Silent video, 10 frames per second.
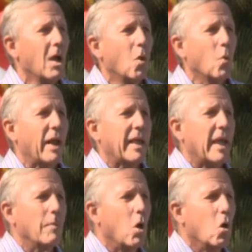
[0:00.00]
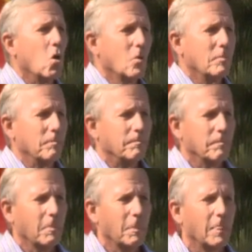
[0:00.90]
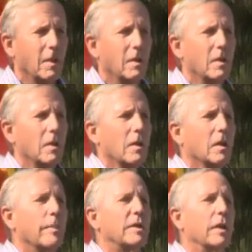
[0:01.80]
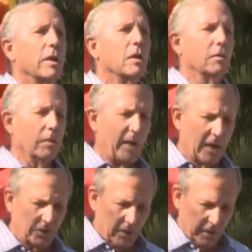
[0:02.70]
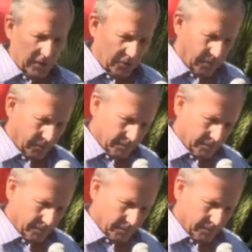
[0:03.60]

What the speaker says: when I came home, let me ask you this.